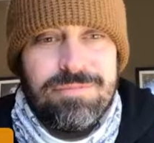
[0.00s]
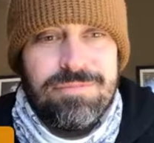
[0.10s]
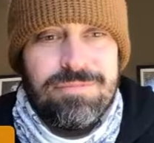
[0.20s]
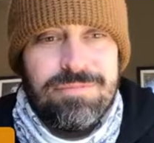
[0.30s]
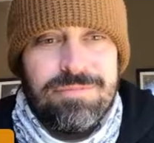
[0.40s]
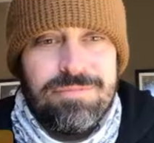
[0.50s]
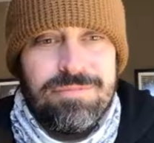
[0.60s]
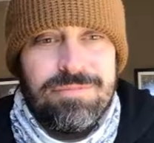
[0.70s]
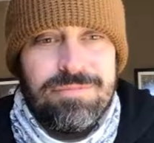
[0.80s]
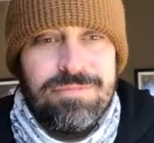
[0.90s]

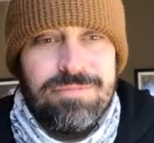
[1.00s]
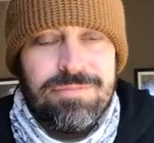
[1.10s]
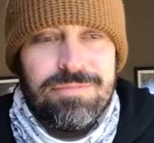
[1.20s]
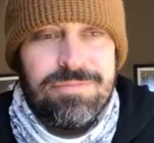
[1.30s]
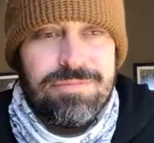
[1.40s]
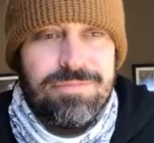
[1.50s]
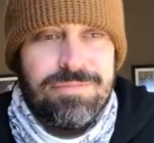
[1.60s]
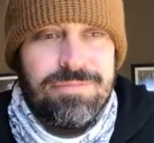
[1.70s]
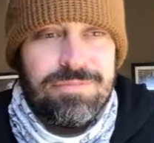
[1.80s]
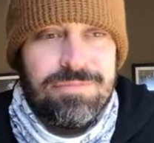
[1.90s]

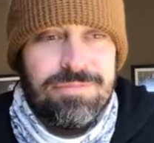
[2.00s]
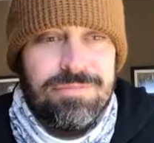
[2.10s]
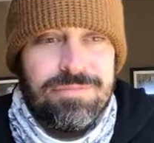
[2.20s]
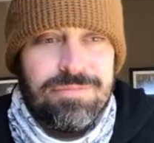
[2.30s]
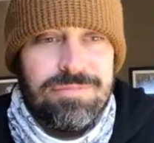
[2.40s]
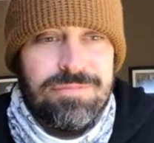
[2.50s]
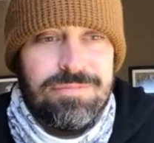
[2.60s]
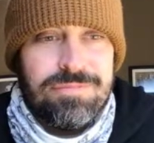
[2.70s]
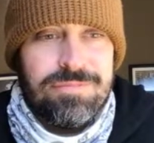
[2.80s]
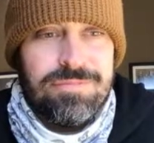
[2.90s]

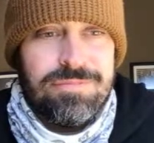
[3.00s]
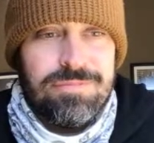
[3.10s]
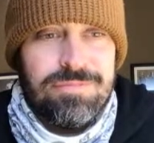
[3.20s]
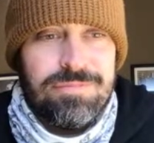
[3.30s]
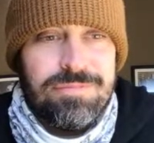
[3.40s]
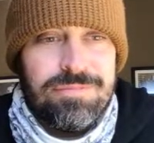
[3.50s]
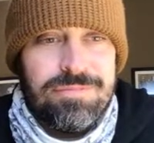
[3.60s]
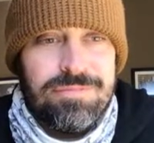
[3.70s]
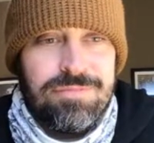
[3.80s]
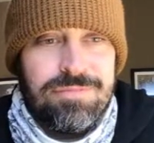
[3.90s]

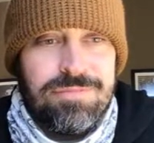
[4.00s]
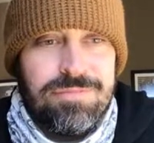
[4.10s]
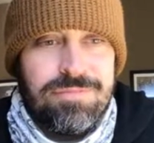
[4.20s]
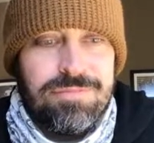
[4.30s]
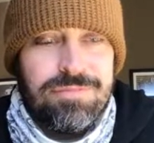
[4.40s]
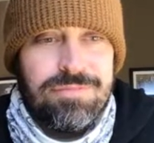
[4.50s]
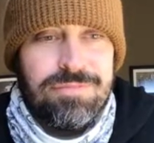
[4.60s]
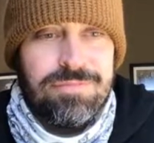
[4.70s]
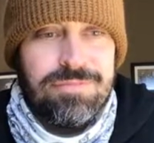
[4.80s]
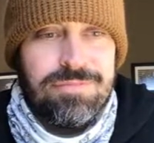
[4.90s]

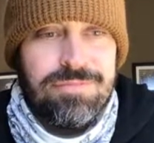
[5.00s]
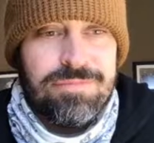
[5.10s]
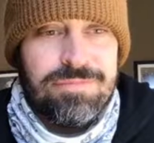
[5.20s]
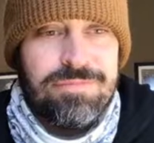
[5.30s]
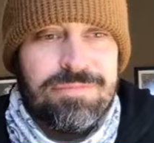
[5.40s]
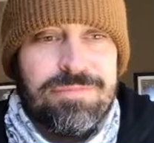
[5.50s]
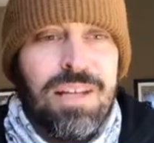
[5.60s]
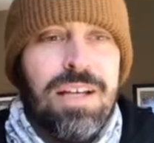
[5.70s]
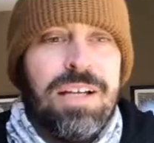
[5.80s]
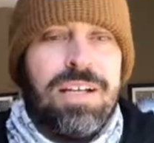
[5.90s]

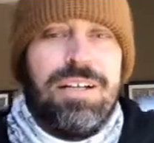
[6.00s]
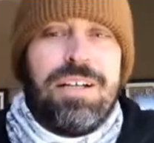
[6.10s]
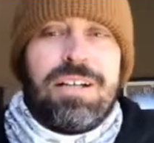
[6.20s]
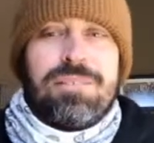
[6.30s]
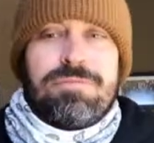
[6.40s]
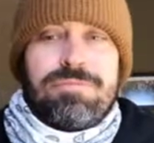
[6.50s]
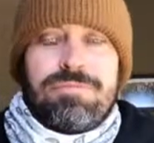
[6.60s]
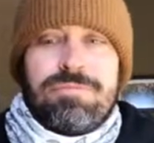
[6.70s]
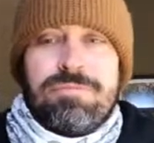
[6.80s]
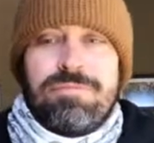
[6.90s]
The person shown says nothing.